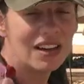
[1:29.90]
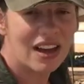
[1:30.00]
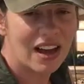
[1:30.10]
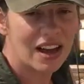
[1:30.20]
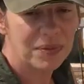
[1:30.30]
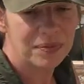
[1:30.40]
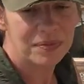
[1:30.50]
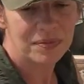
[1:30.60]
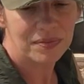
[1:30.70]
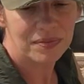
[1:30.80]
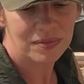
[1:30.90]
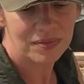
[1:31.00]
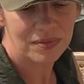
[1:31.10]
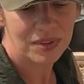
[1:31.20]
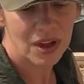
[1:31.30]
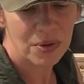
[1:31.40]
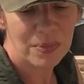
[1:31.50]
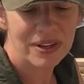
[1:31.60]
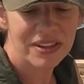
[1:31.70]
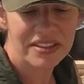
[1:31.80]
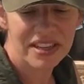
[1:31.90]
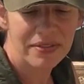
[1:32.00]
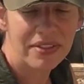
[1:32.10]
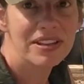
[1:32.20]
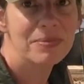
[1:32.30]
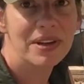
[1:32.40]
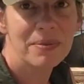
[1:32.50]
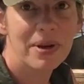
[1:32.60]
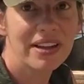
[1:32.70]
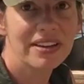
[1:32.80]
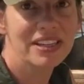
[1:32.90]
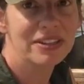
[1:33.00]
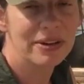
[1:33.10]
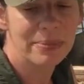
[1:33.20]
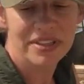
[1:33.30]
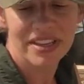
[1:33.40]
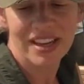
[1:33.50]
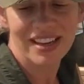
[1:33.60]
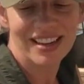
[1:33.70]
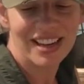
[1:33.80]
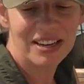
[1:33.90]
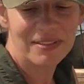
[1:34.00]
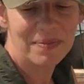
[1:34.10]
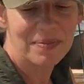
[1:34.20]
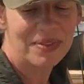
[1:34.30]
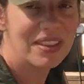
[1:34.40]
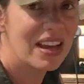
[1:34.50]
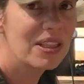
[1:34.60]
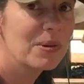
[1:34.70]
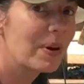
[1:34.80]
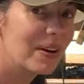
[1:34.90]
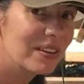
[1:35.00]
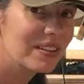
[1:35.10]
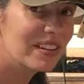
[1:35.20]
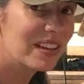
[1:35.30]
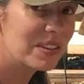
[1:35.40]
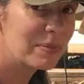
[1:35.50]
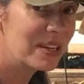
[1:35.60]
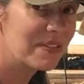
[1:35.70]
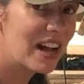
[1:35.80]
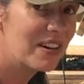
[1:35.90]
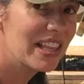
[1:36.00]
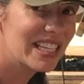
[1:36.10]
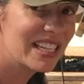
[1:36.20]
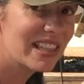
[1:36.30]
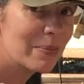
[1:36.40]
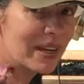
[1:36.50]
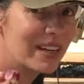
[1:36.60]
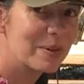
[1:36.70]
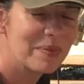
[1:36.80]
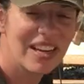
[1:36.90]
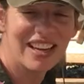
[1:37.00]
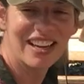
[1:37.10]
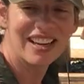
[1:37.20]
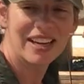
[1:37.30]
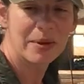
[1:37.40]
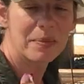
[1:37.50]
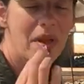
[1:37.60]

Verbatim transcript: Um, oh my goodness, I've lost my botany terms. Anyway, the other part of the pea flower that's not the banner. Um,